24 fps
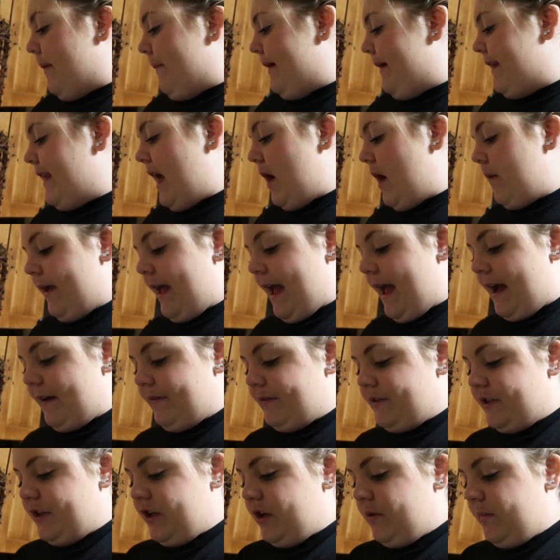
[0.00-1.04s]
But now we
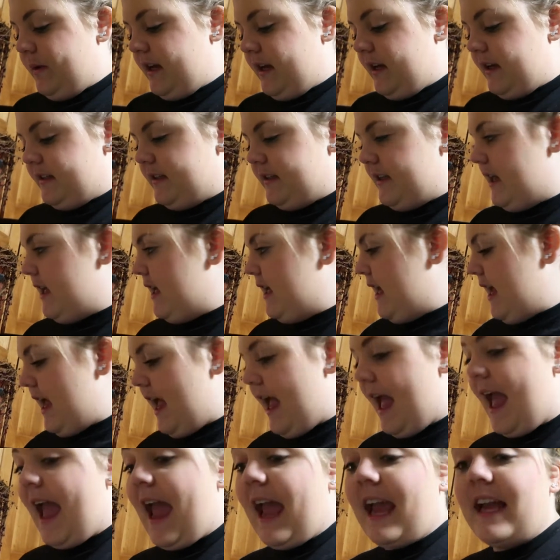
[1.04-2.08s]
have to,
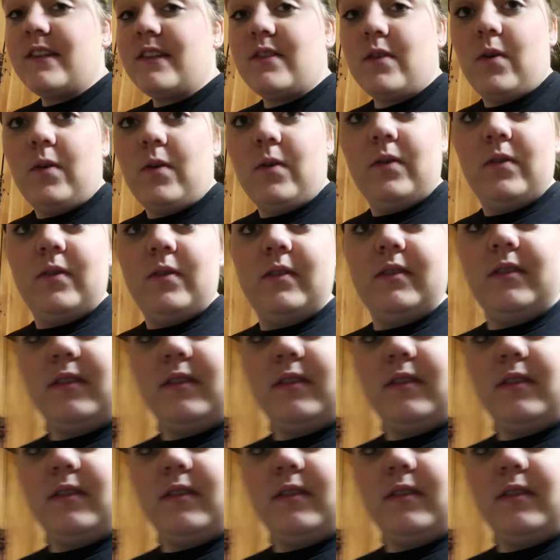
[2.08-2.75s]
because Hazel.